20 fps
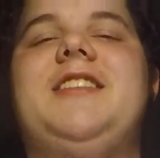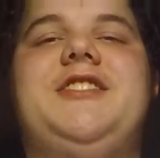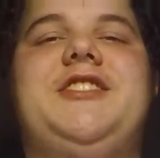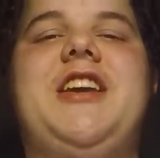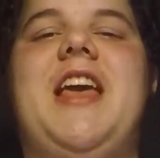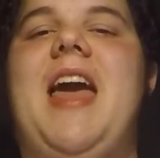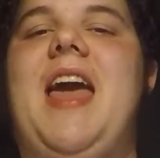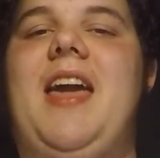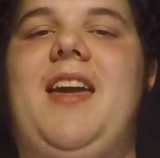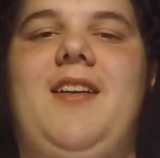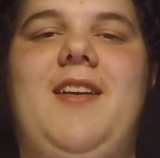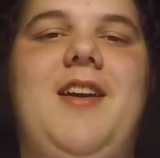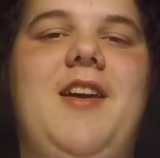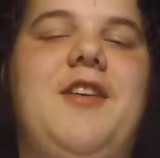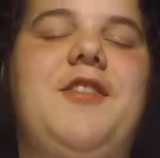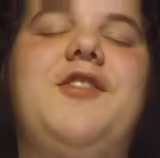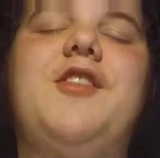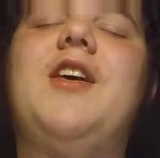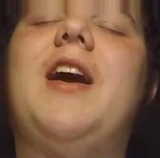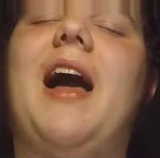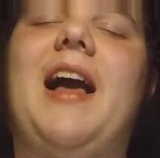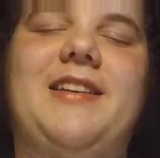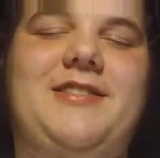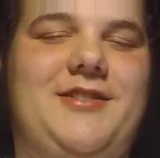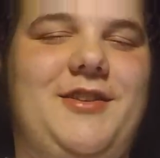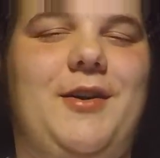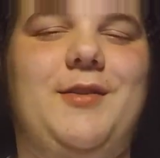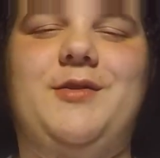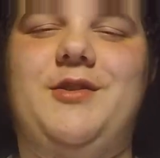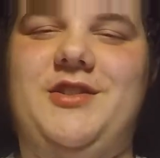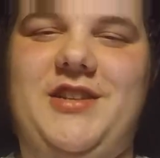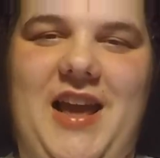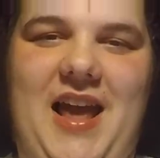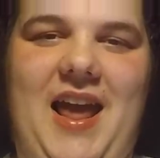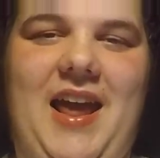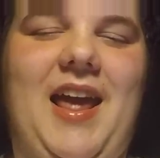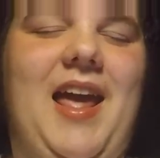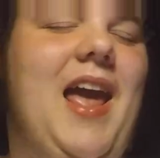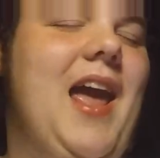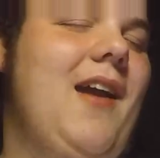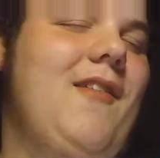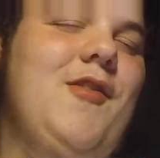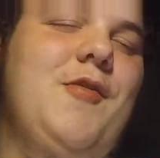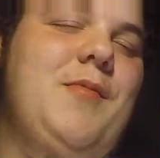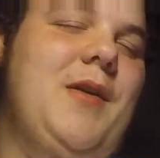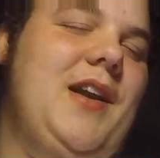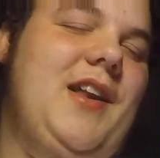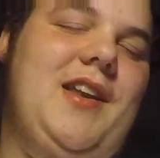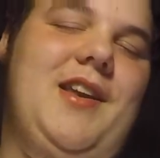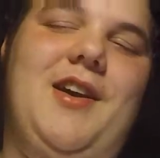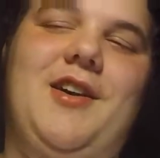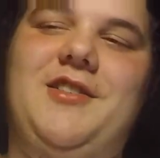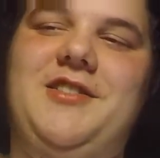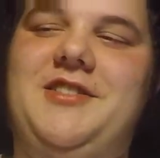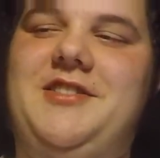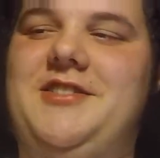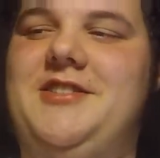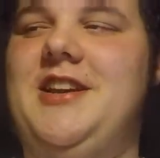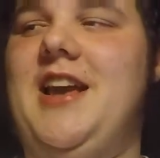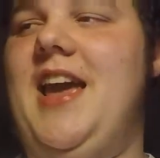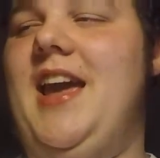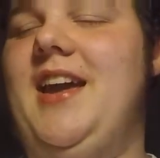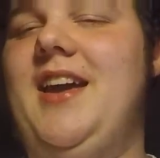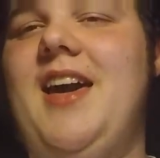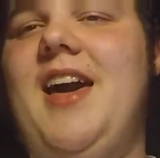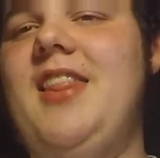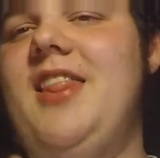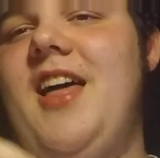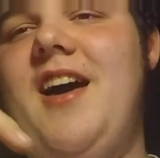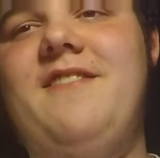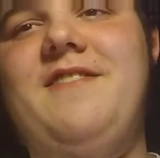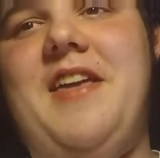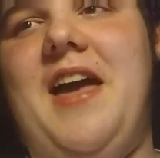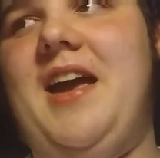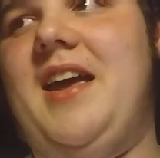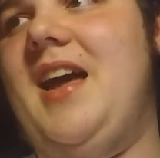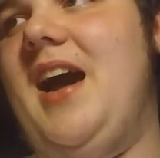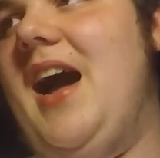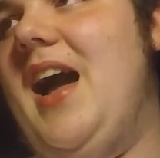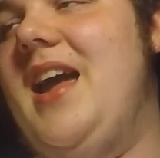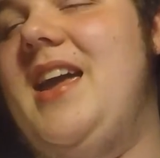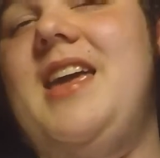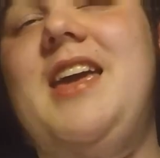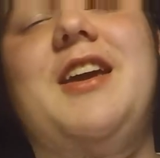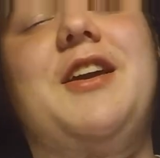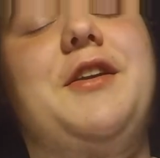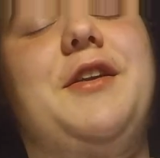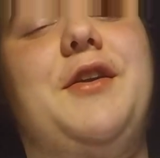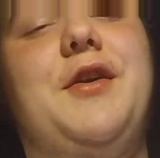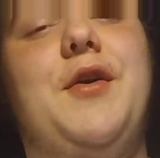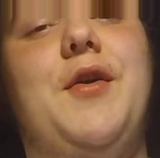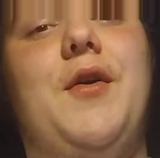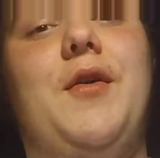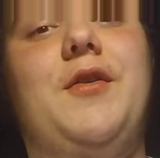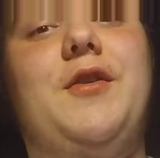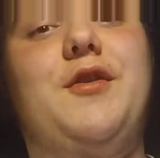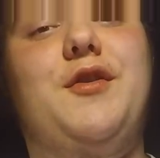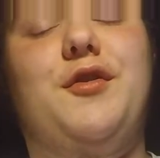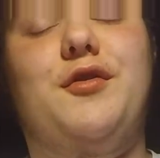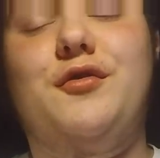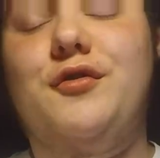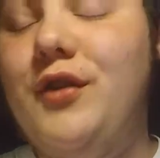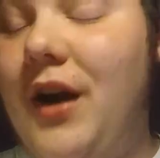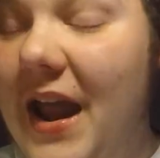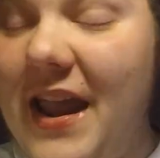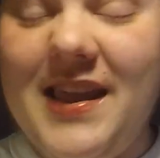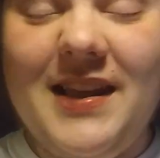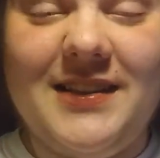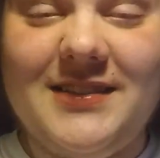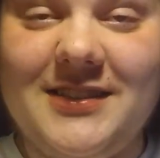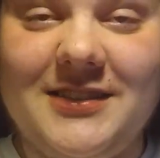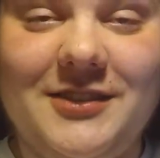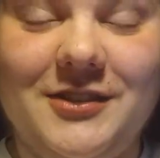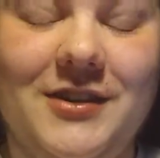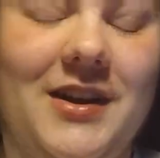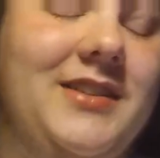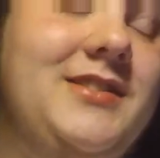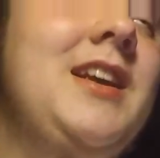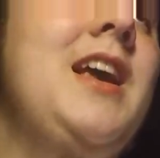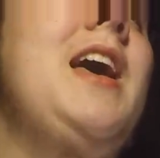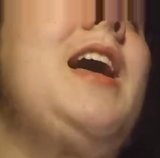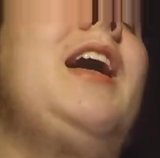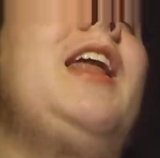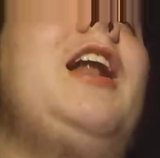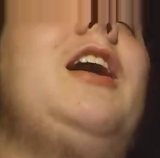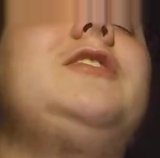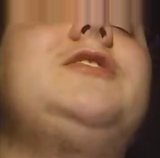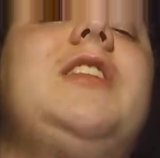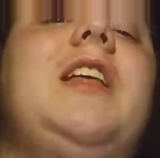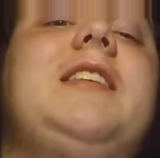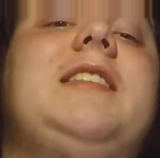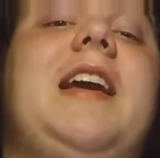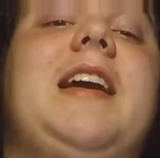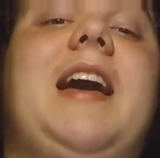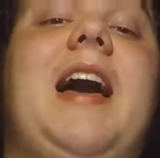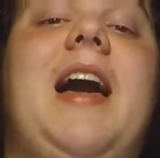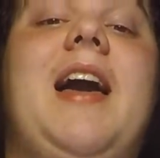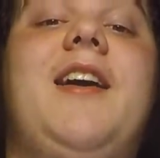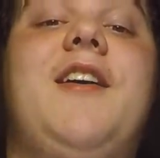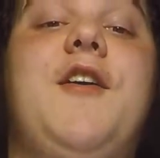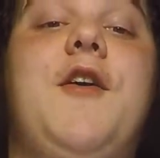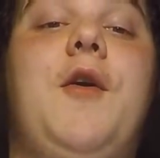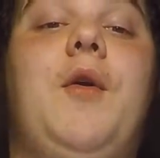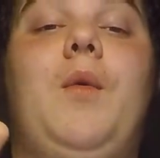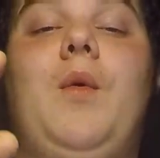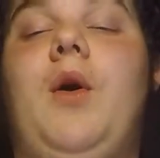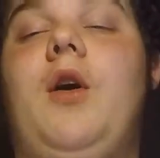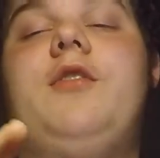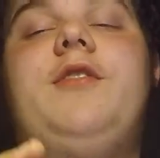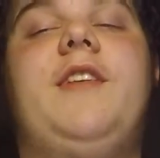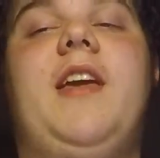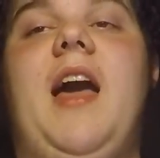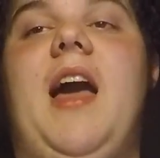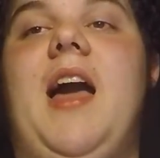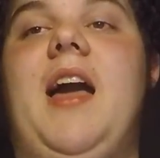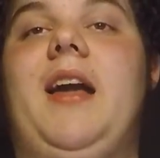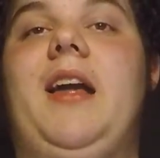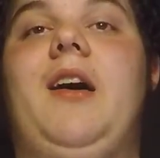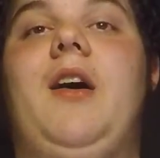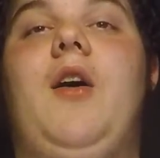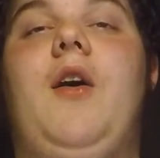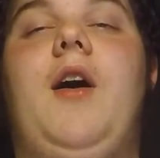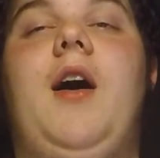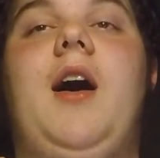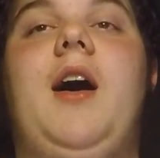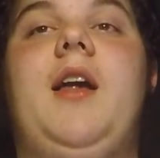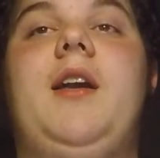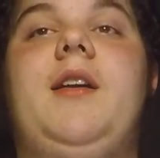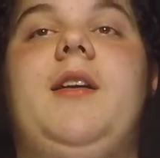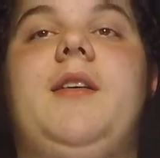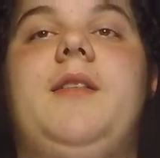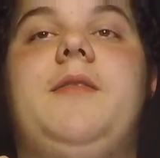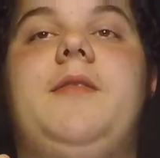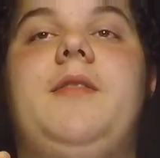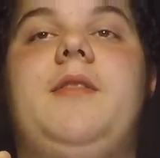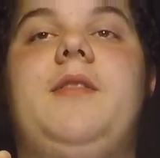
Jay. You guys know Jay. Everybody knows Jay. I love that guy. He can do crazy tricks. And I also like that guy Wolfgang on